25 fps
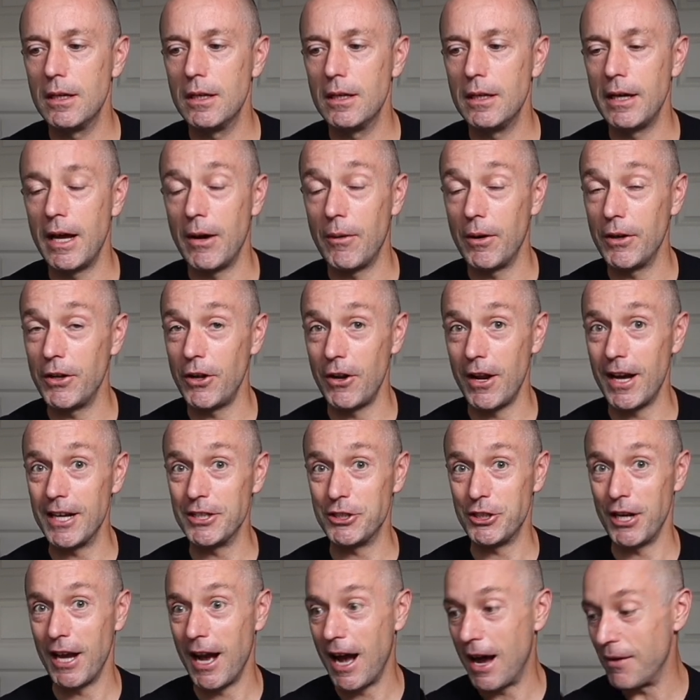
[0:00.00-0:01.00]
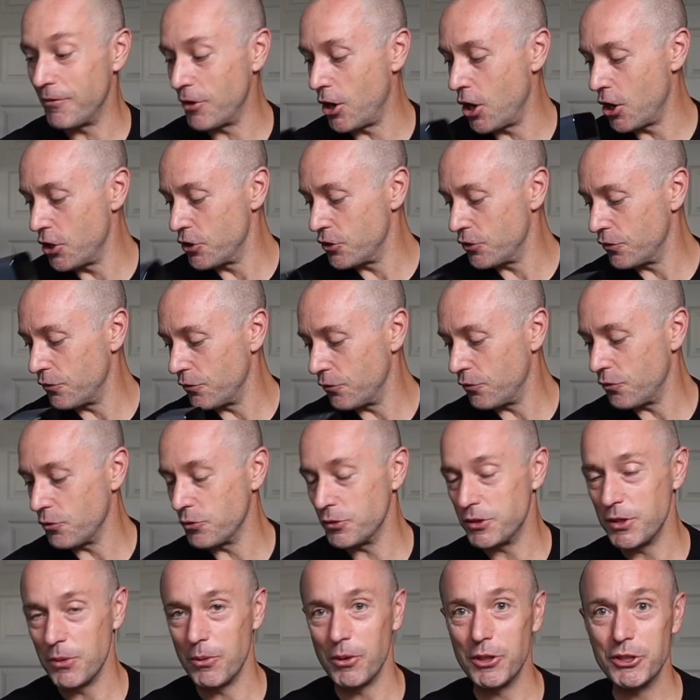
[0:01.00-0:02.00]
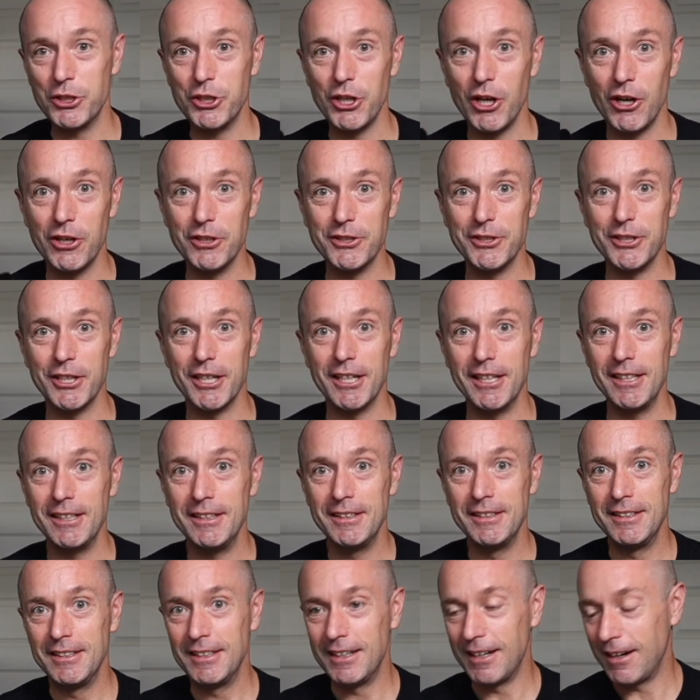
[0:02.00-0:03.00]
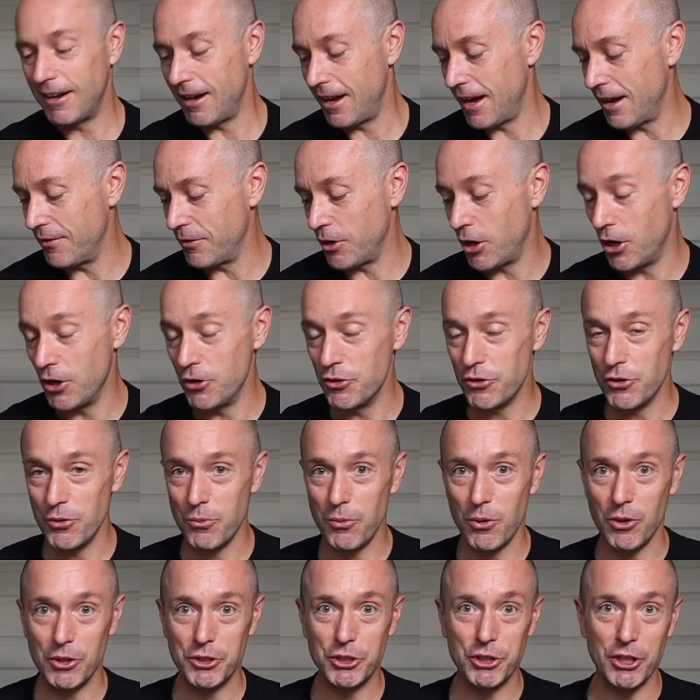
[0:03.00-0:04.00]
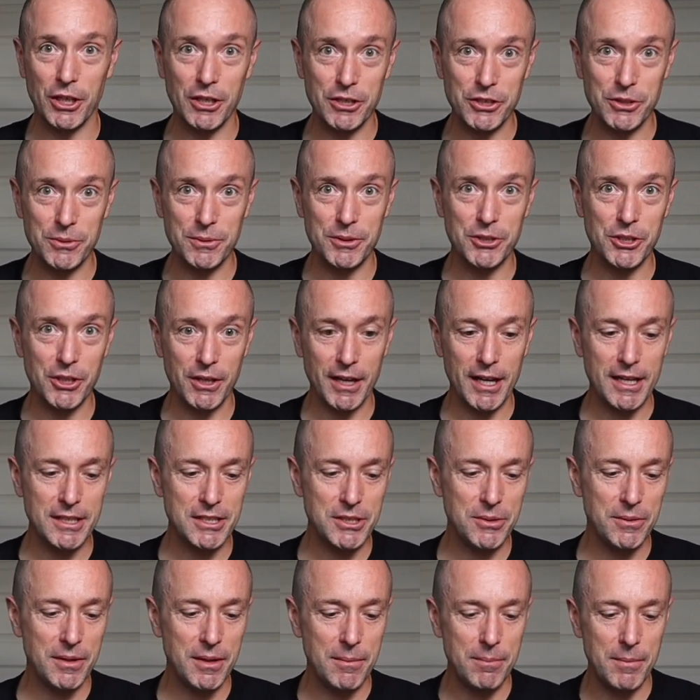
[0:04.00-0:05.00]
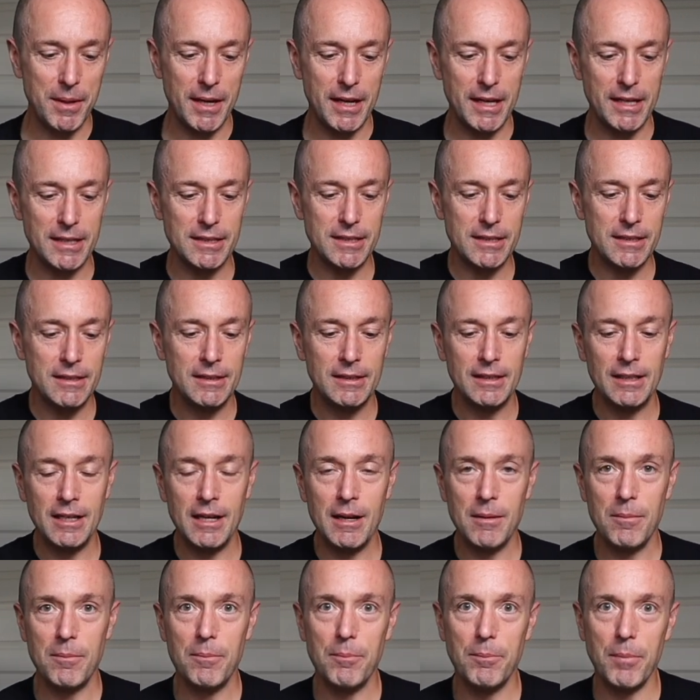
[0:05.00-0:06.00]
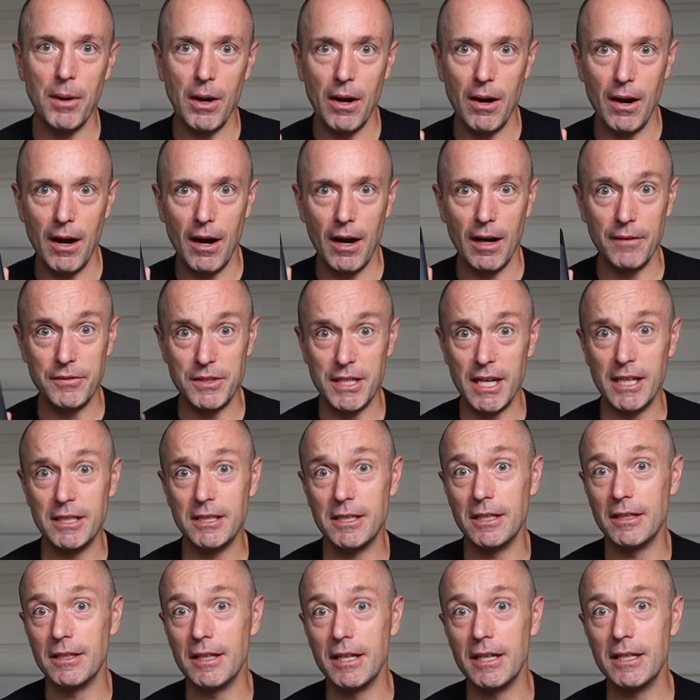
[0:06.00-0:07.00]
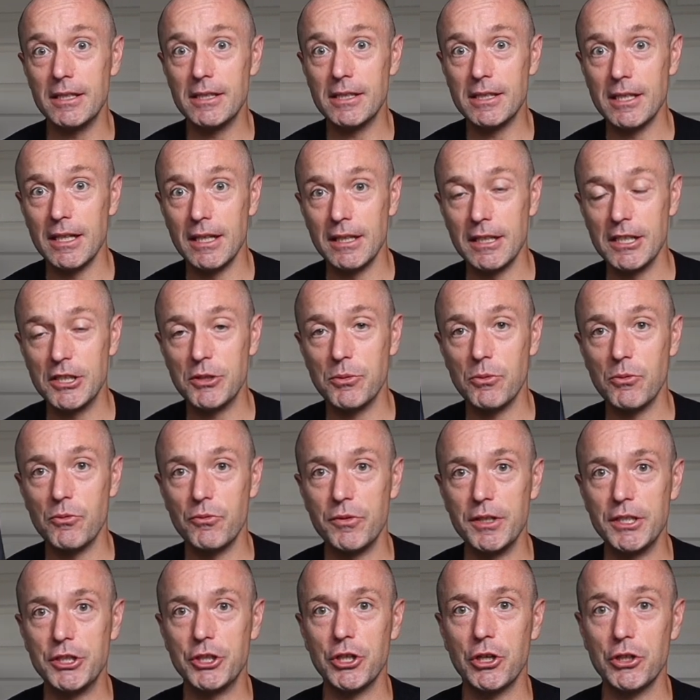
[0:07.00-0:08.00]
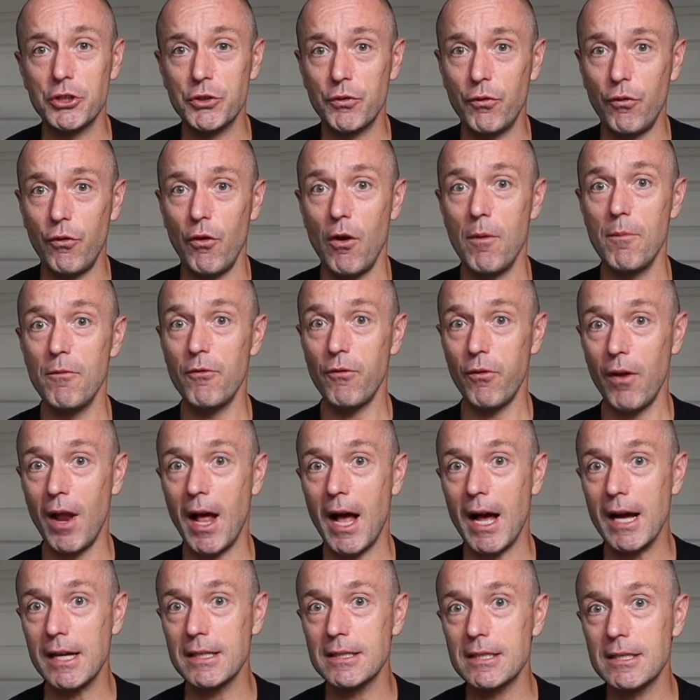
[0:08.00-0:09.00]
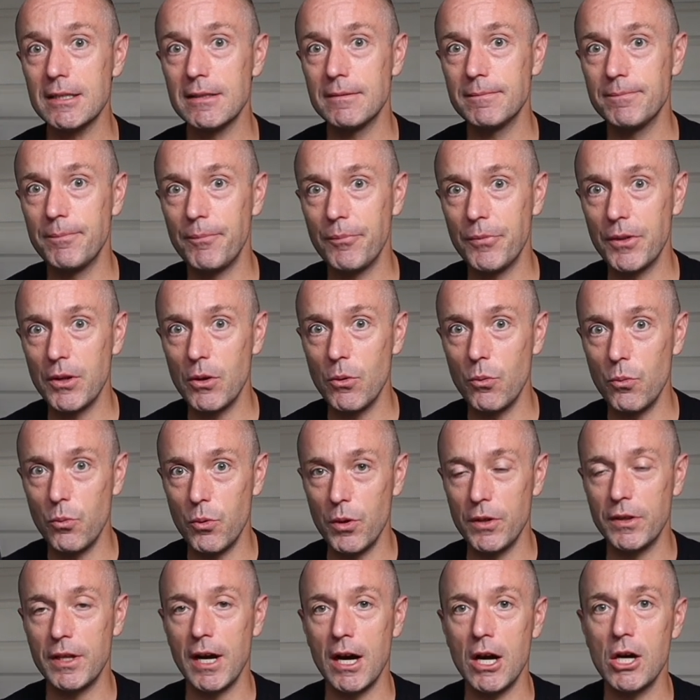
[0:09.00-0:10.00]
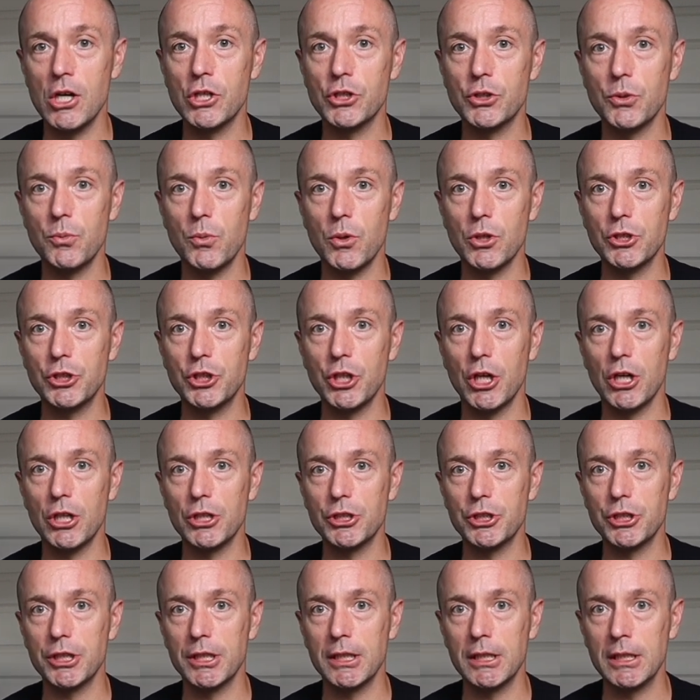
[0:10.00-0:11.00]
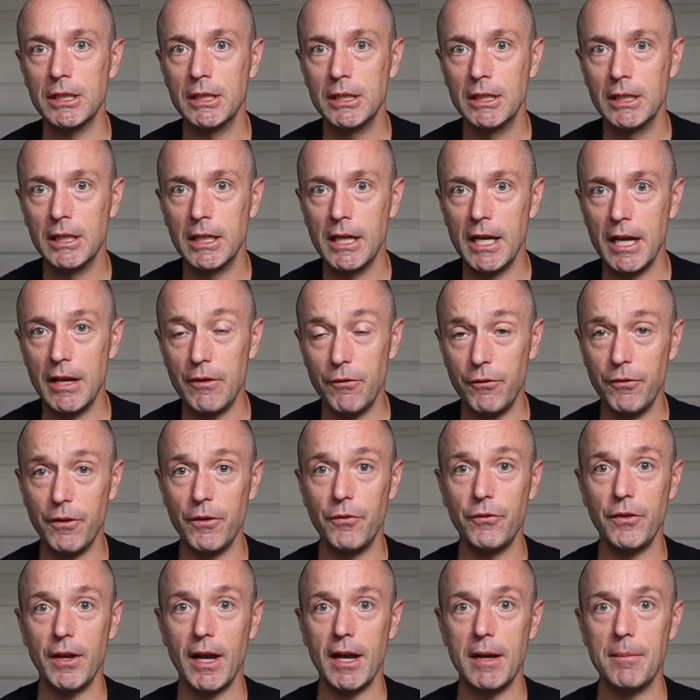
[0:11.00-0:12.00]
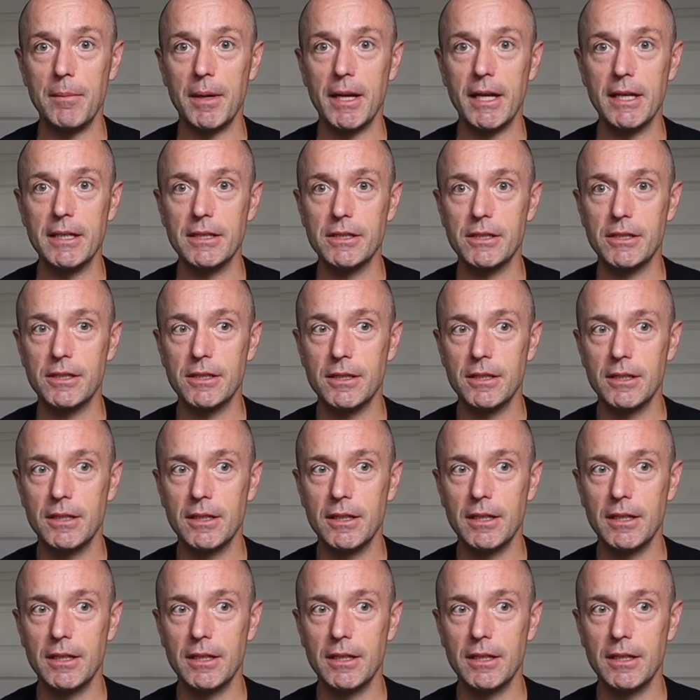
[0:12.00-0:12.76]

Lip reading: Now I don't actually have a 140 watt charger, I have a 100 watt charger which I'll get to in a minute. But I've tested this and this will recharge from flat with that 100 watt charger in 58 minutes.